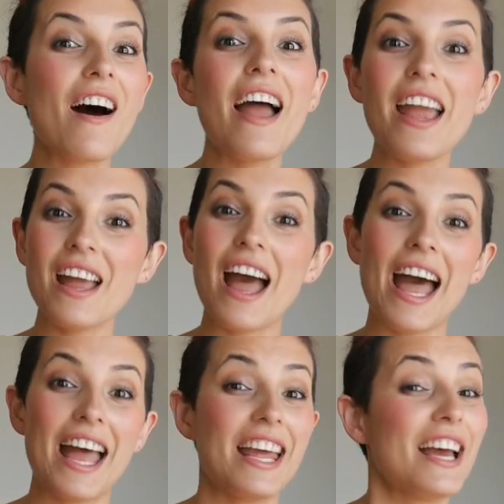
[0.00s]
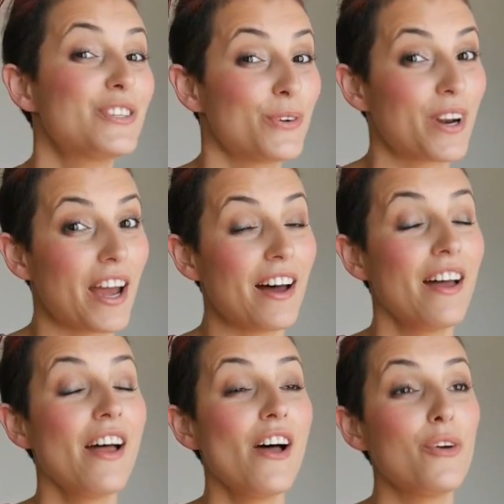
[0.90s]
I had a
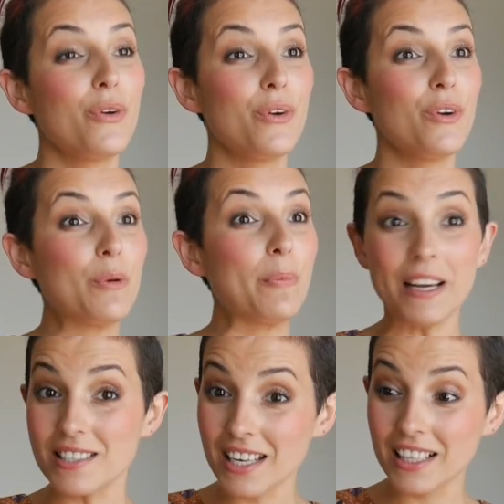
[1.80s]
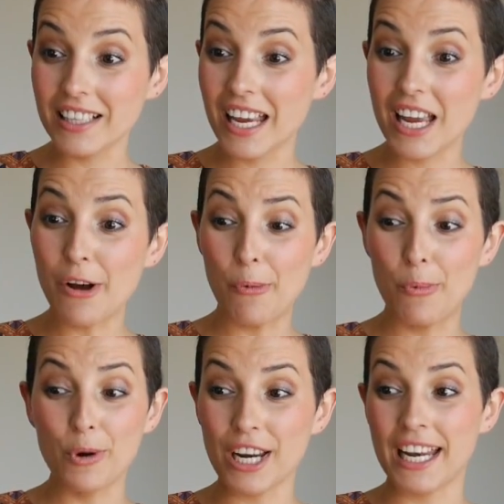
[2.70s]
daughter who basically
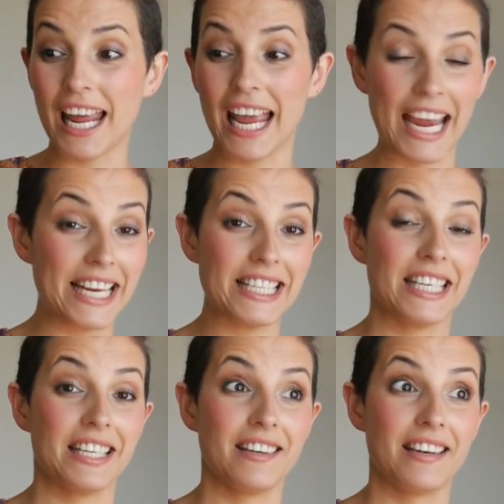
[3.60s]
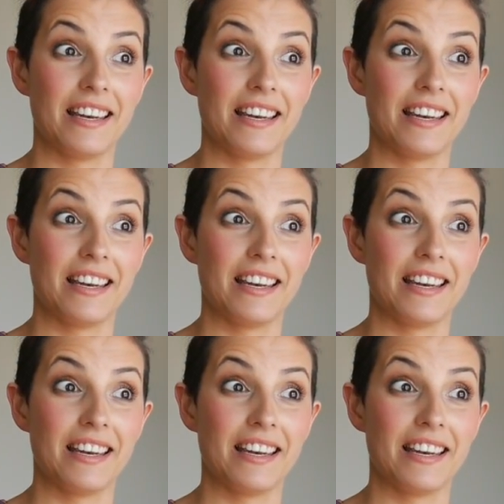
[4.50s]
wouldn't eat